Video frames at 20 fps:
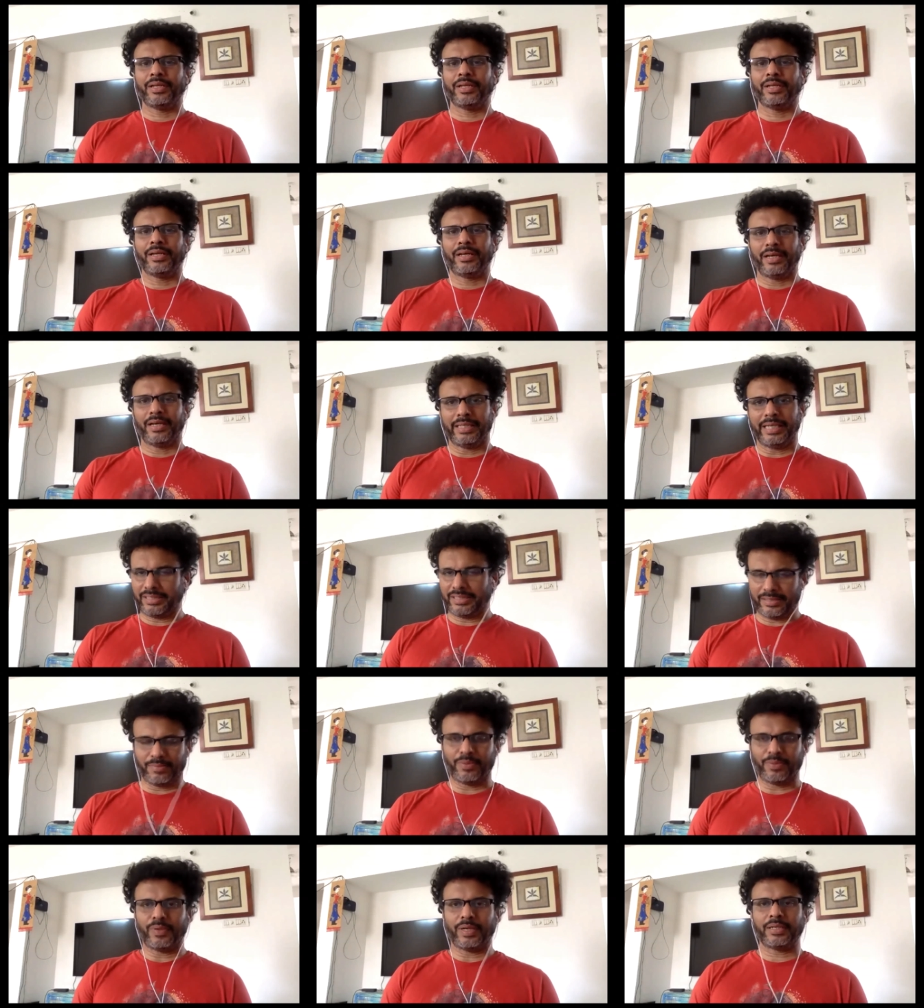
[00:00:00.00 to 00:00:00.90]
That's number
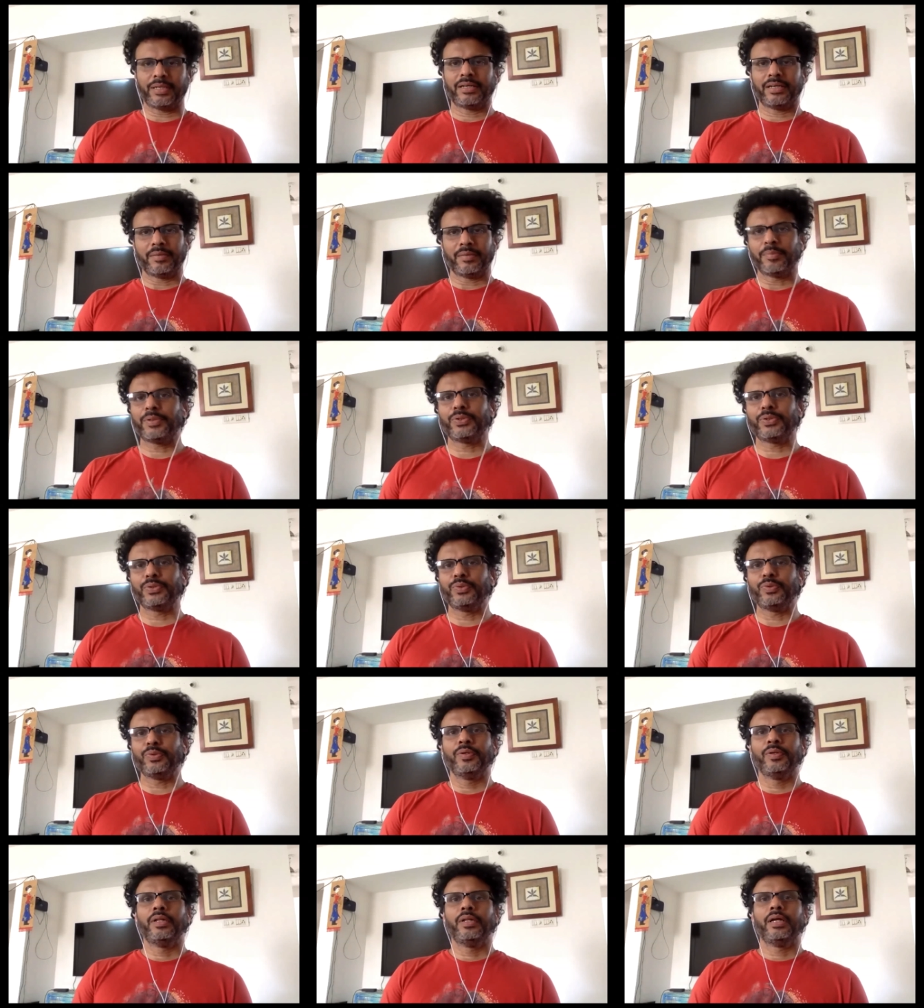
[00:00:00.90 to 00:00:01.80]
one. Number two,
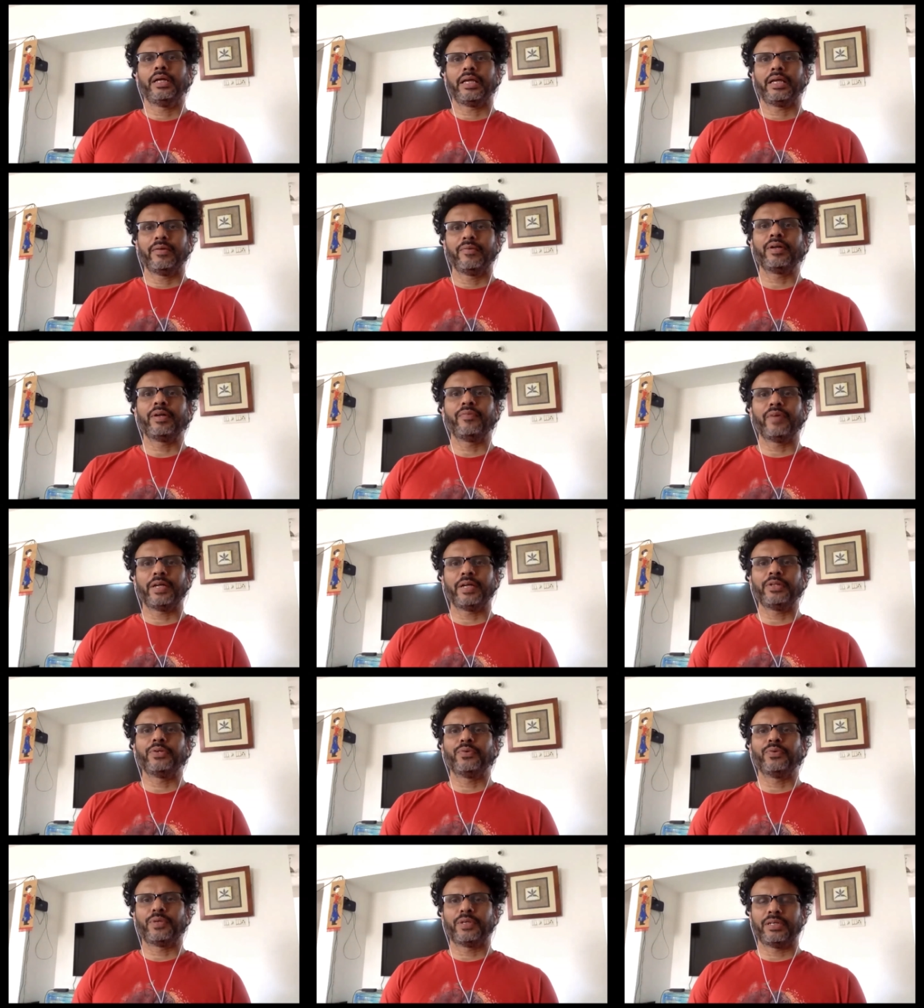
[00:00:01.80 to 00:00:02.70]
even when
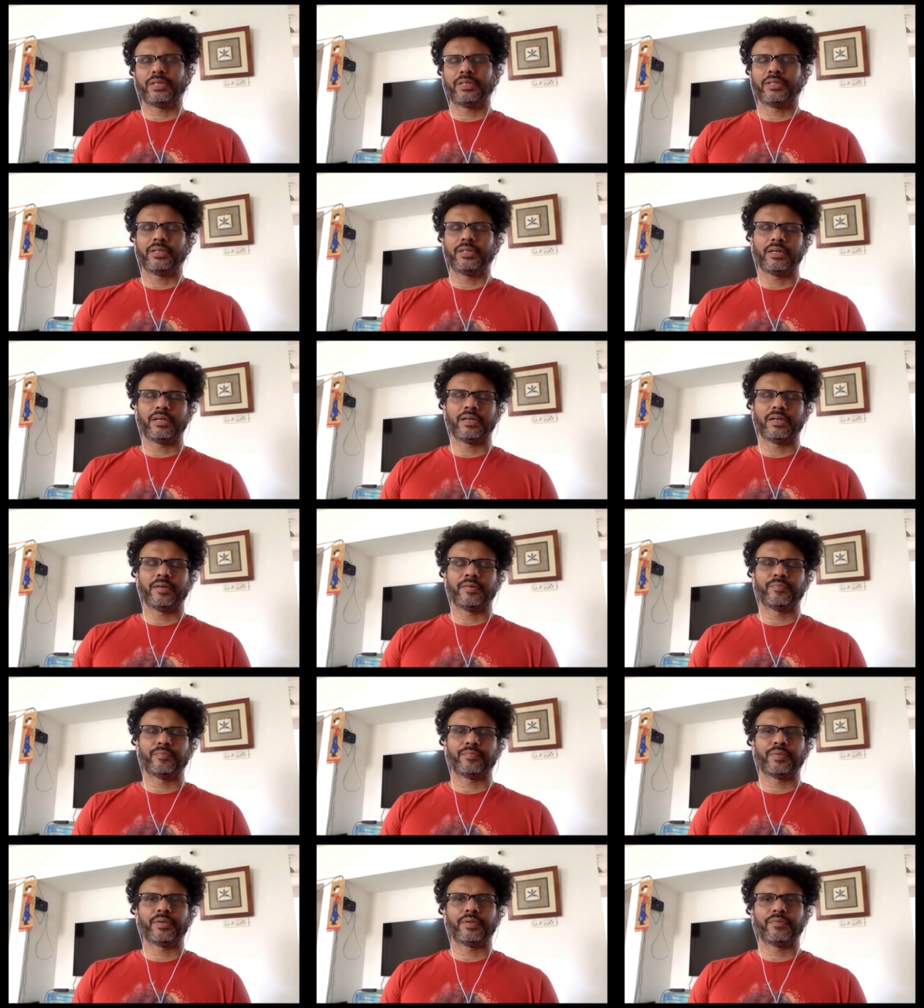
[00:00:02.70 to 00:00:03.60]
you
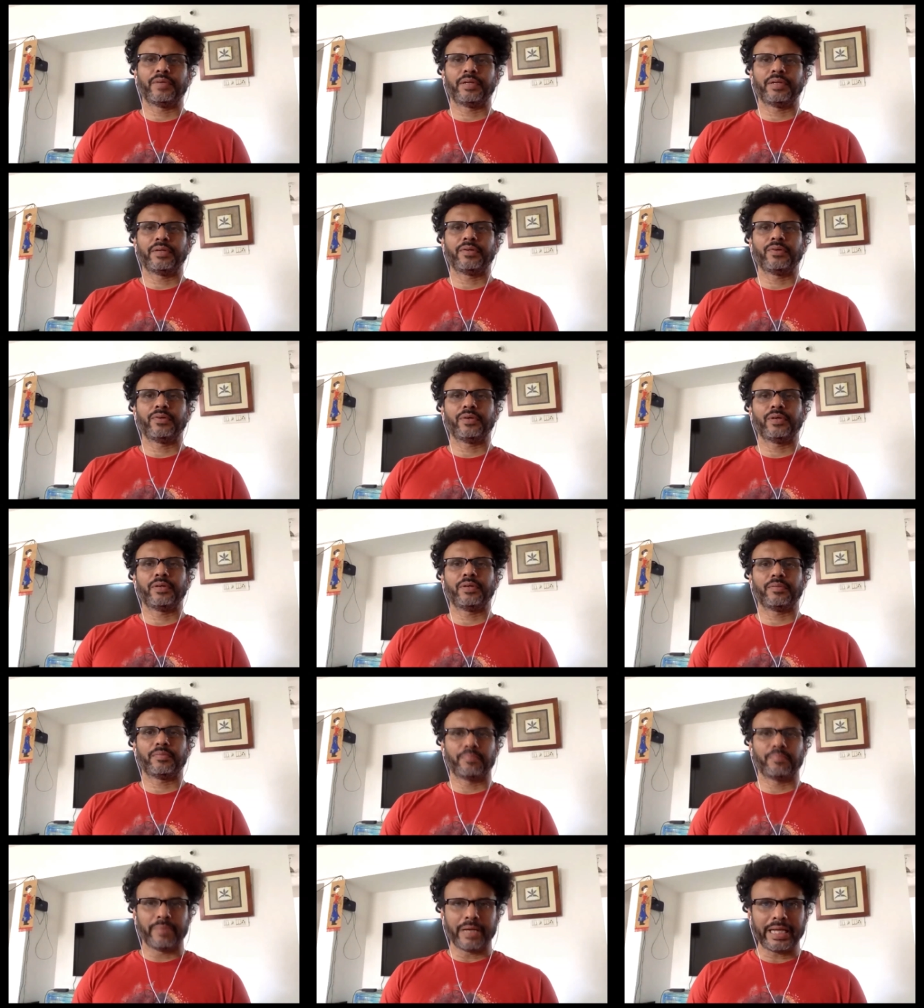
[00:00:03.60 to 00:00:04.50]
are
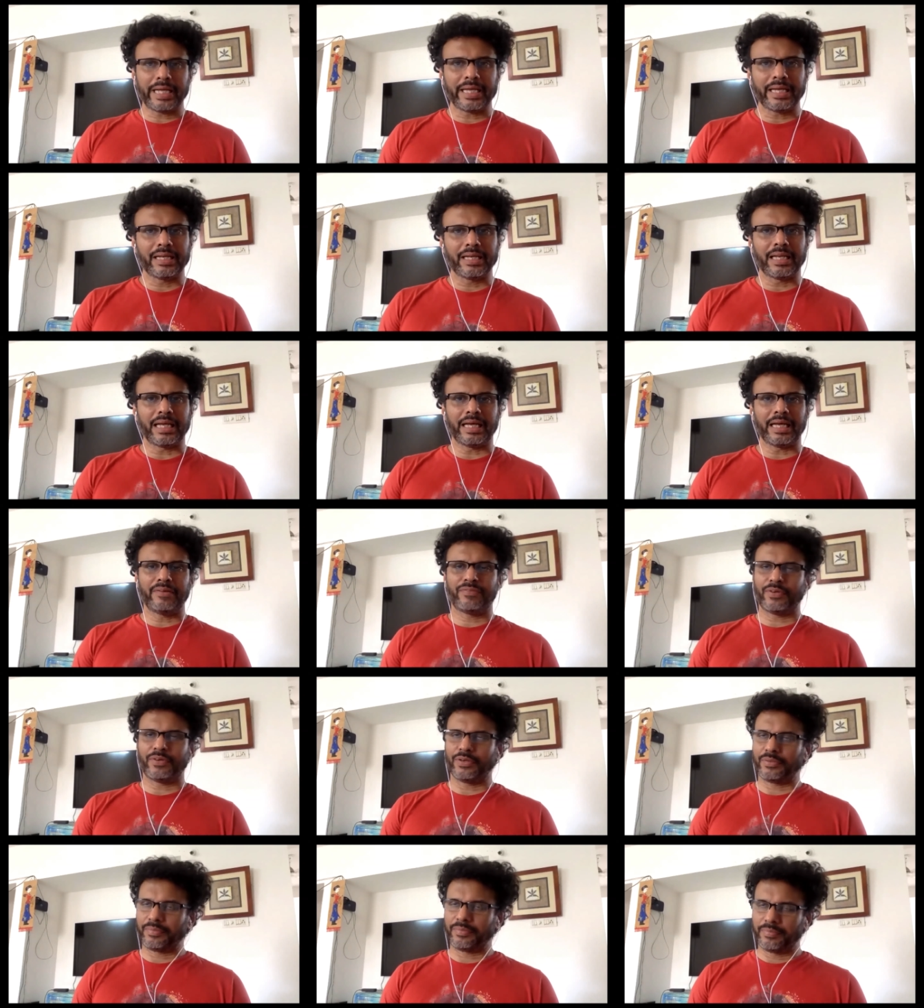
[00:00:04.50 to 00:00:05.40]
making life
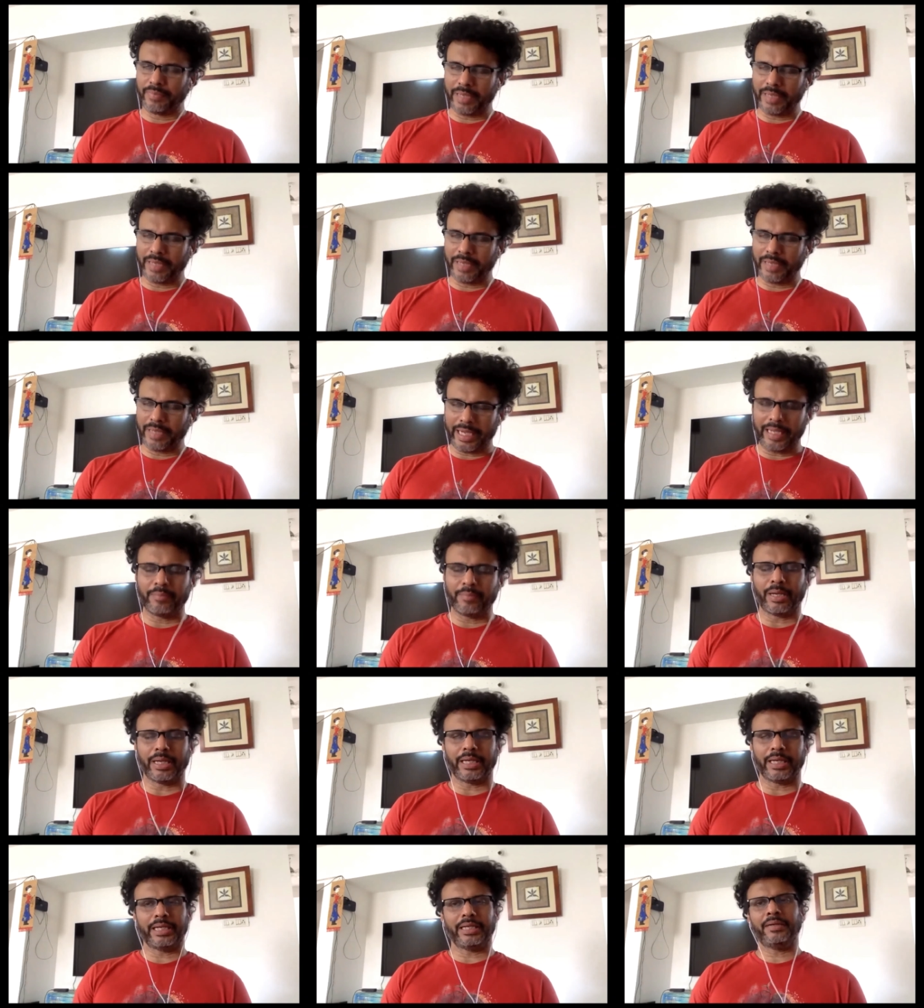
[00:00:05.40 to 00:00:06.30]
or making
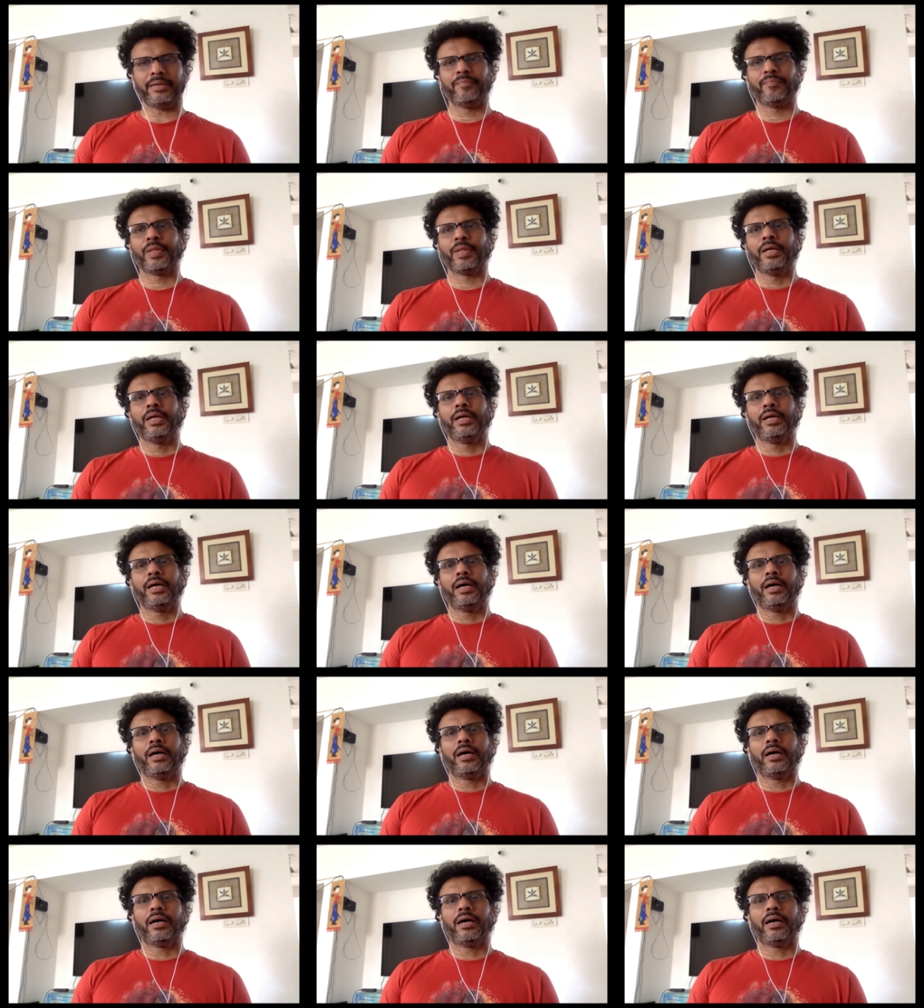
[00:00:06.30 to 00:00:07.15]
money, uh,